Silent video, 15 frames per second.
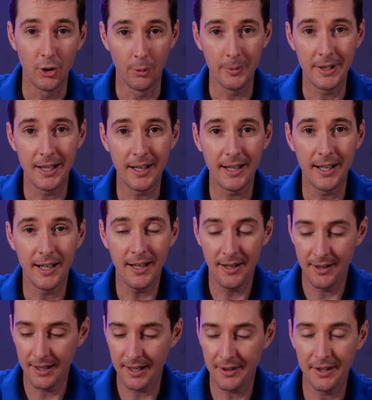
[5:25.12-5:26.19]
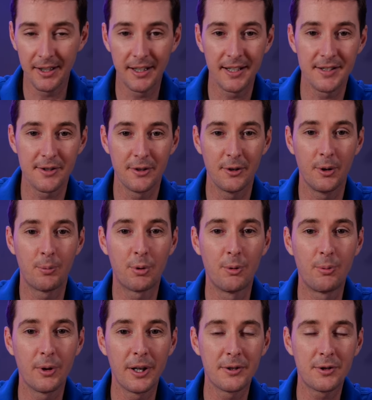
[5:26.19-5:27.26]
don't be that guy. I think is an
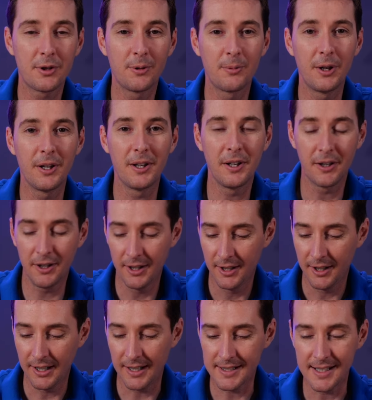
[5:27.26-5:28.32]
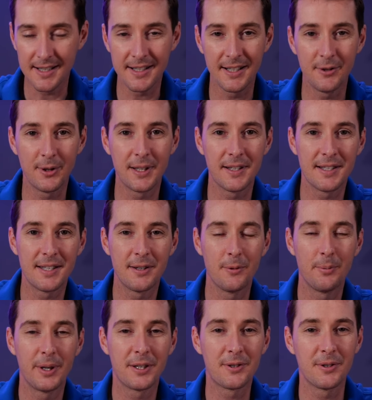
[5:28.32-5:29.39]
appropriate term right here. As I said, you can see
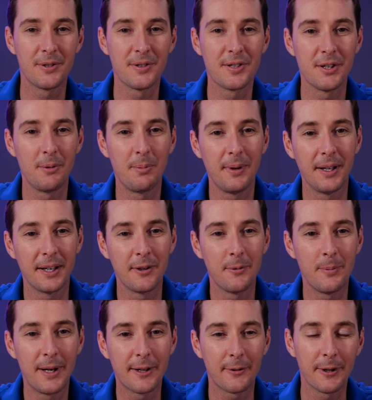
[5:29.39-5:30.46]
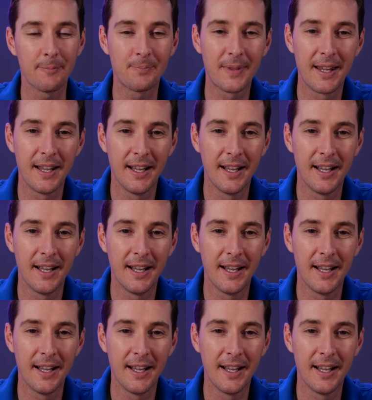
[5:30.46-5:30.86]
the pictures uh, playing in the background.